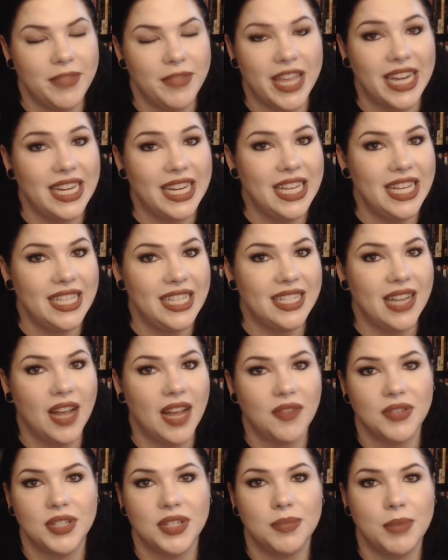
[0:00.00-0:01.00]
that he's
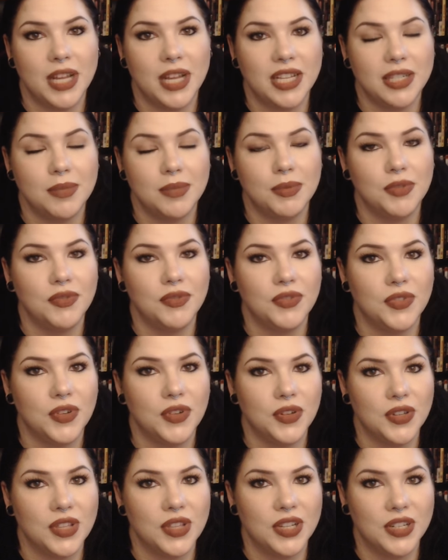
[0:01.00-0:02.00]
not responsible for the